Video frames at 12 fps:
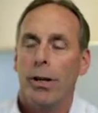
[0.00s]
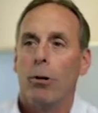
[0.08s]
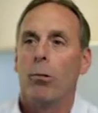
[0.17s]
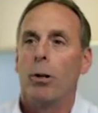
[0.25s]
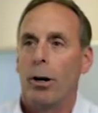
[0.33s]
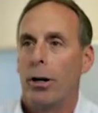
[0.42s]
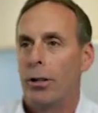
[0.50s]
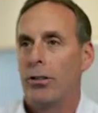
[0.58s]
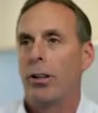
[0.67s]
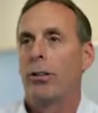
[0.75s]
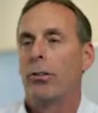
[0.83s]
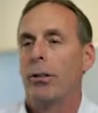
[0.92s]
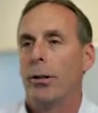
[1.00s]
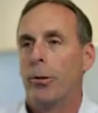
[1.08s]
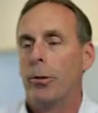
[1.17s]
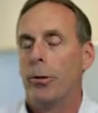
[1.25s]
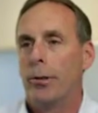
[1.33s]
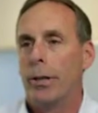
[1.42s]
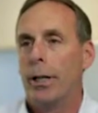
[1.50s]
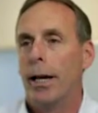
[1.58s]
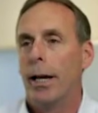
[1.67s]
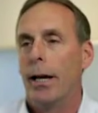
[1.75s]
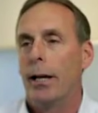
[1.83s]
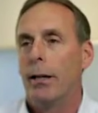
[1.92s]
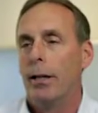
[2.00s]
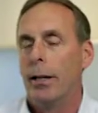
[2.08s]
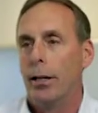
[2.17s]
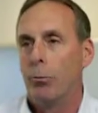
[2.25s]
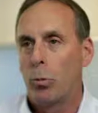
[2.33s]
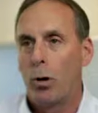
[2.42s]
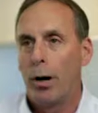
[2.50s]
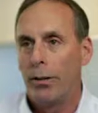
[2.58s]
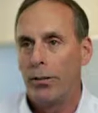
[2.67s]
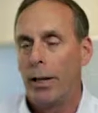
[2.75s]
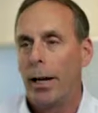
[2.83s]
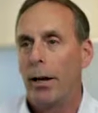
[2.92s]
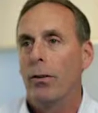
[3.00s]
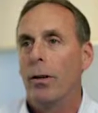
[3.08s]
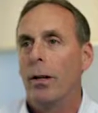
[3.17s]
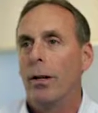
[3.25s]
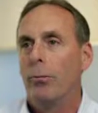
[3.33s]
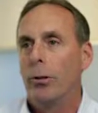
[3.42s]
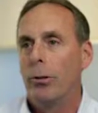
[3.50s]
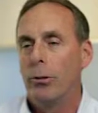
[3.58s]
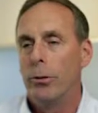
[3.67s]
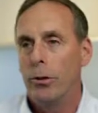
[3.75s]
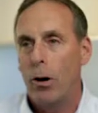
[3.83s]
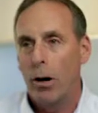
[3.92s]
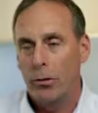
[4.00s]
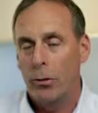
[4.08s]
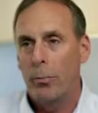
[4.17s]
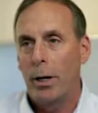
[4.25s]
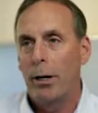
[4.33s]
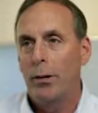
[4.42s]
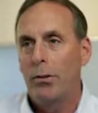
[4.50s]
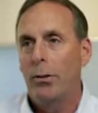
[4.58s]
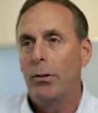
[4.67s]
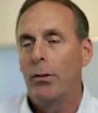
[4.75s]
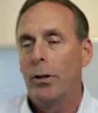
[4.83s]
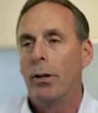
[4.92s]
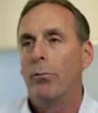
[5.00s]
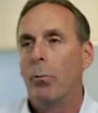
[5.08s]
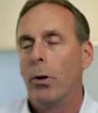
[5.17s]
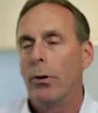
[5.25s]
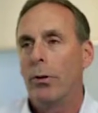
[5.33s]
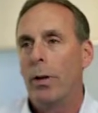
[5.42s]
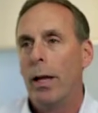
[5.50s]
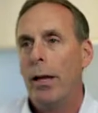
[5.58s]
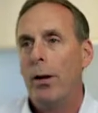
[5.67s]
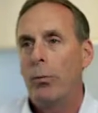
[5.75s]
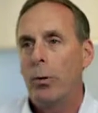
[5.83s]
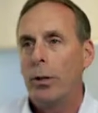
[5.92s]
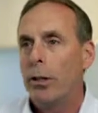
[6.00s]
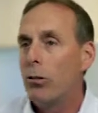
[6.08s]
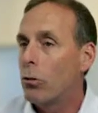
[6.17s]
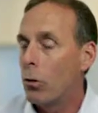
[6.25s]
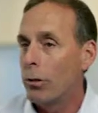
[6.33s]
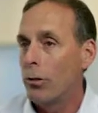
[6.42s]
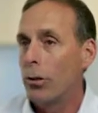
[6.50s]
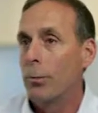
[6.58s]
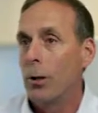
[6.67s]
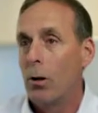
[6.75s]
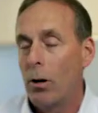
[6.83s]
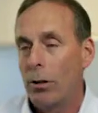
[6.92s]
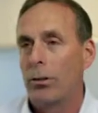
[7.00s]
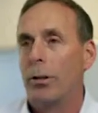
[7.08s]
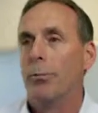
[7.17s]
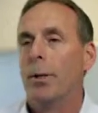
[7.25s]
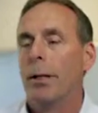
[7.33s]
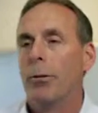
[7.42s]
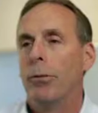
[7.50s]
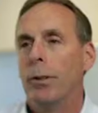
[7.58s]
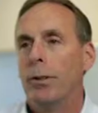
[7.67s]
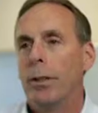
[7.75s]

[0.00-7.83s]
network architecture that we were looking at and pricing out, and we were doing cost comparisons, both really in the short term and long term. But then we